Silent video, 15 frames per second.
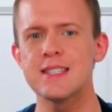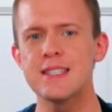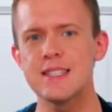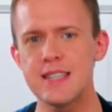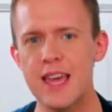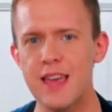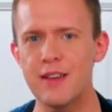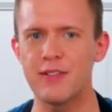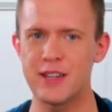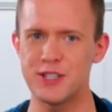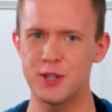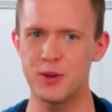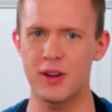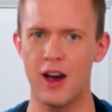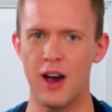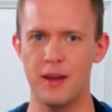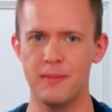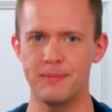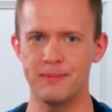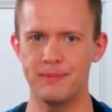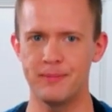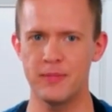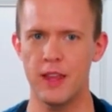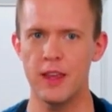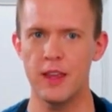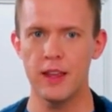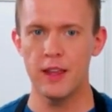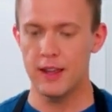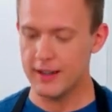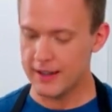safe as you cut.
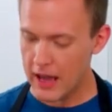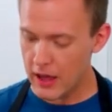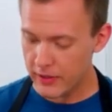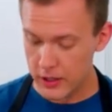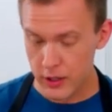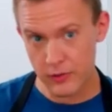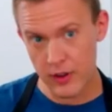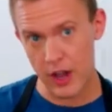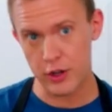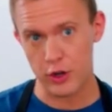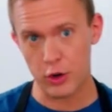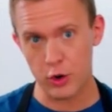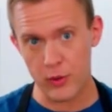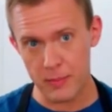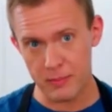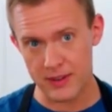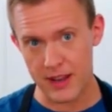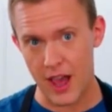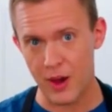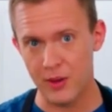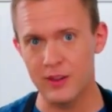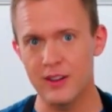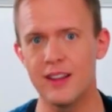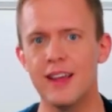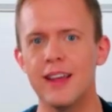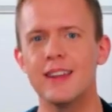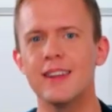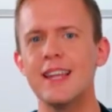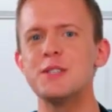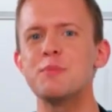Now that you've got your grip down,
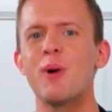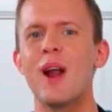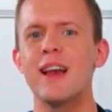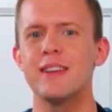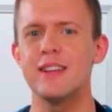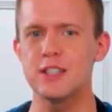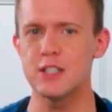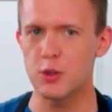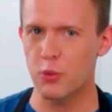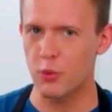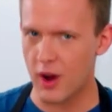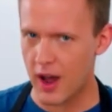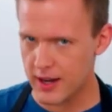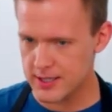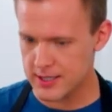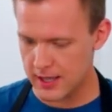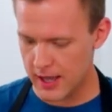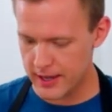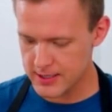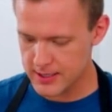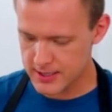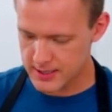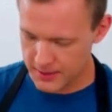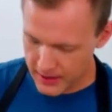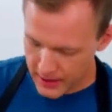let's practice the rock slice.